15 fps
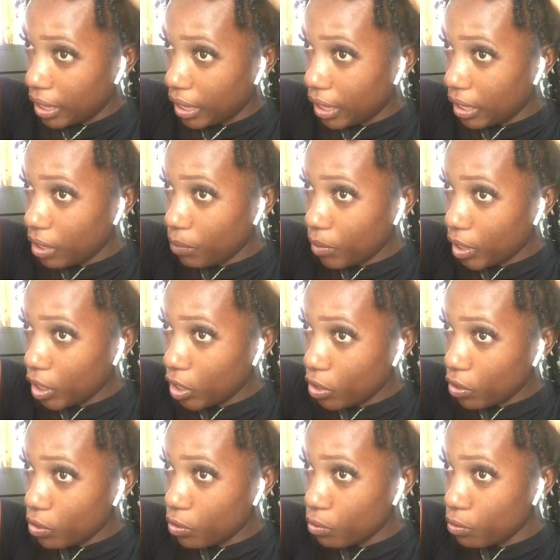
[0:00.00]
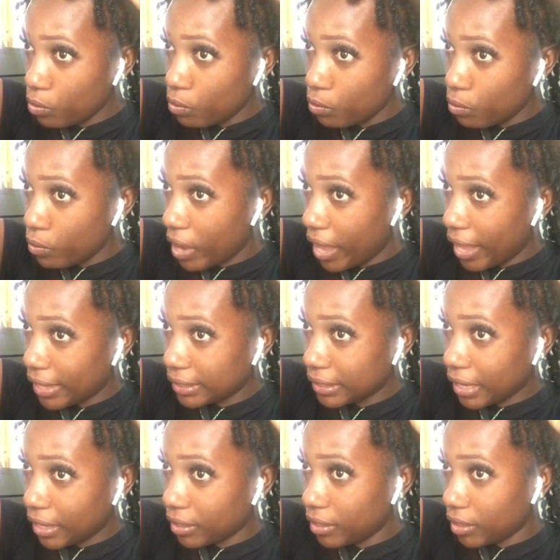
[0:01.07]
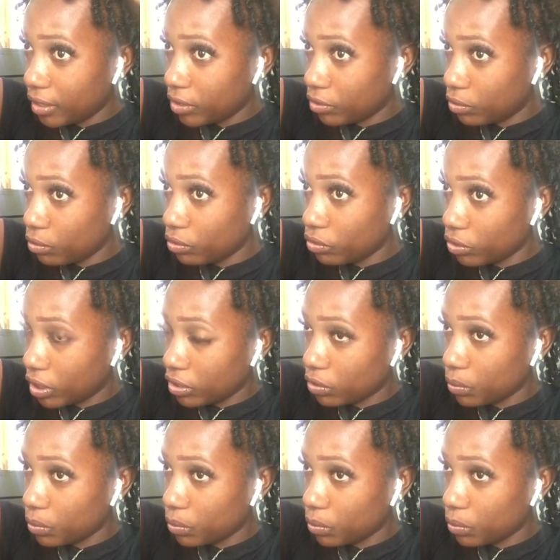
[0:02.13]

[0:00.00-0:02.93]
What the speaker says: Anyone who has not done 2-strand